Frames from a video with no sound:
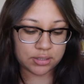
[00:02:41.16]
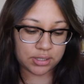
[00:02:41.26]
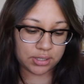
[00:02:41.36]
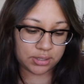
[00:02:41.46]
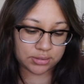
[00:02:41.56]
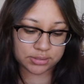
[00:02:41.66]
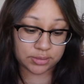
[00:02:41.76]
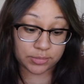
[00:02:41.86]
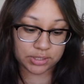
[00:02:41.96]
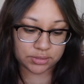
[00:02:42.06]
and
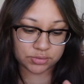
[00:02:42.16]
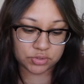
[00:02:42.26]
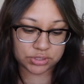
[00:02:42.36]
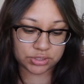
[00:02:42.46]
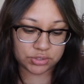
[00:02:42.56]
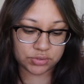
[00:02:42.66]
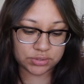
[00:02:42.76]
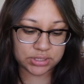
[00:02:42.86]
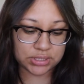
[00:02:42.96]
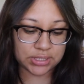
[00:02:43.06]
something else. You can
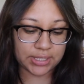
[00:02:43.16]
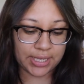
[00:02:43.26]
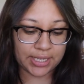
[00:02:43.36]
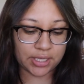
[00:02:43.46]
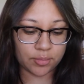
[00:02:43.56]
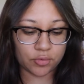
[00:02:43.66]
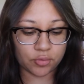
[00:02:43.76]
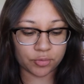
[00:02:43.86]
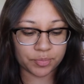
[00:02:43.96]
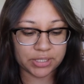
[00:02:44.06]
use in the AM
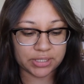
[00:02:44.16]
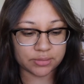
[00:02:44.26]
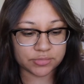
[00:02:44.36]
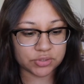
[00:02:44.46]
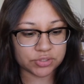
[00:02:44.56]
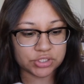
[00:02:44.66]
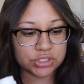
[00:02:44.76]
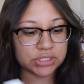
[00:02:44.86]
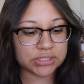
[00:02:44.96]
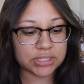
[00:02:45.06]
or PM. So it's
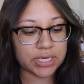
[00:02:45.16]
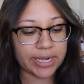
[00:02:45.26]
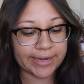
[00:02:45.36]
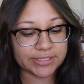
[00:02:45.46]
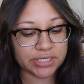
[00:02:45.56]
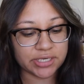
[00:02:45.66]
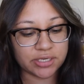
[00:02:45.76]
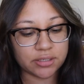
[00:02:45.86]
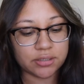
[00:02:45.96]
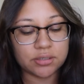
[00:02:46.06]
just a
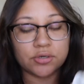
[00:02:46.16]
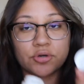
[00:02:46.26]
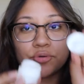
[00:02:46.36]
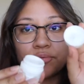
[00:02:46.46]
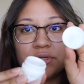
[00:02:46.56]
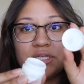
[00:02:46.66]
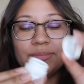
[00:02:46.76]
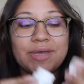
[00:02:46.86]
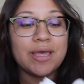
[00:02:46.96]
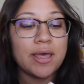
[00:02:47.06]
hydrating
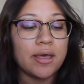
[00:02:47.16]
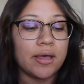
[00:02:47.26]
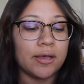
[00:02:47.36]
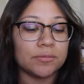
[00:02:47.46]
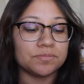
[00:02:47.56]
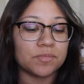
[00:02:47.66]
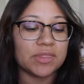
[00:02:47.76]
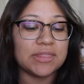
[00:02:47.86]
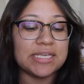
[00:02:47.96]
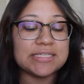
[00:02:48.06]
cream.
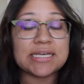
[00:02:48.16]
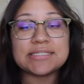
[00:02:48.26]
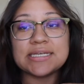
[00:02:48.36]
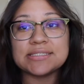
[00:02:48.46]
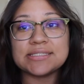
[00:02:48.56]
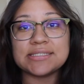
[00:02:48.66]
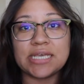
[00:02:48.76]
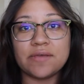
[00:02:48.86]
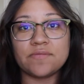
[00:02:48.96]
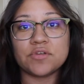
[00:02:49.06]
These I tend to
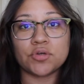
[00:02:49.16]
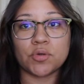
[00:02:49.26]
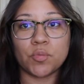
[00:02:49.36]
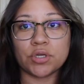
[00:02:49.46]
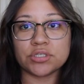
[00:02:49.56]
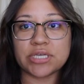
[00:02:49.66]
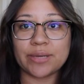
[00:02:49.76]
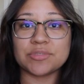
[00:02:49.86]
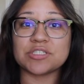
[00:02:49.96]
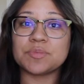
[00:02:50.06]
save during
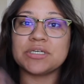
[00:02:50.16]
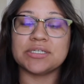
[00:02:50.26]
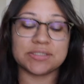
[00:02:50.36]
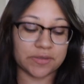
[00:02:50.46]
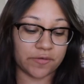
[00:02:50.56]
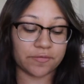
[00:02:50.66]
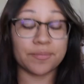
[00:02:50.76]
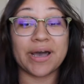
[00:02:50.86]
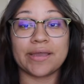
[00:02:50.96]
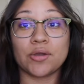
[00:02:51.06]
wintertime just because of
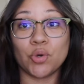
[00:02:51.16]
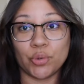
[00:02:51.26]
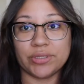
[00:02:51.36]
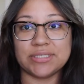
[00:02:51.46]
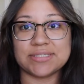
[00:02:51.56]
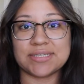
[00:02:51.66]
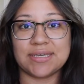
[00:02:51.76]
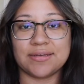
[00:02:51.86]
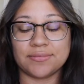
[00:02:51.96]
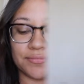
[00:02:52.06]
my oily
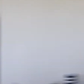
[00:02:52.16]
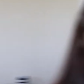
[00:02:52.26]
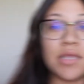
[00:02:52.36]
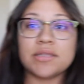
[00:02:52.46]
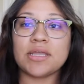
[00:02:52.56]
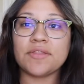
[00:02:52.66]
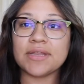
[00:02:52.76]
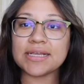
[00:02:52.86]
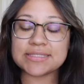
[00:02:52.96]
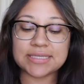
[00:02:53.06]
skin. Now the
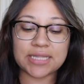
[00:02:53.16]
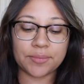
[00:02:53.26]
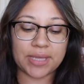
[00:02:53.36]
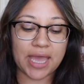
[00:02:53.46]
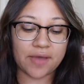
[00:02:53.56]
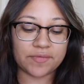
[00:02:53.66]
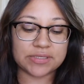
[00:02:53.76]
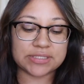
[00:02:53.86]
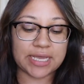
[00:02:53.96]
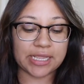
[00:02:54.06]
next thing that we have
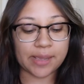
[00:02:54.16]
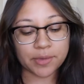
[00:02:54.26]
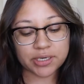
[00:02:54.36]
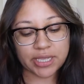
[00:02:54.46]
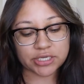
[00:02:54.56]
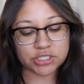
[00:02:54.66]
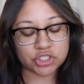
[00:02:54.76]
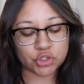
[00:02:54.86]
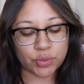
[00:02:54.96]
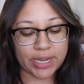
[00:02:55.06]
is, I am going to actually
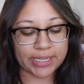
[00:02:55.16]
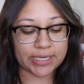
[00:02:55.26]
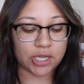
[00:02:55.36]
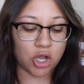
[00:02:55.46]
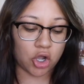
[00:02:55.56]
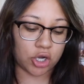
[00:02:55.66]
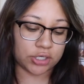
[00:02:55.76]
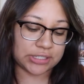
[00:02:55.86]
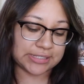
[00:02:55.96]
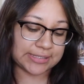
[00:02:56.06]
try it
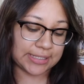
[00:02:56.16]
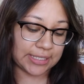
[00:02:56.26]
on, is the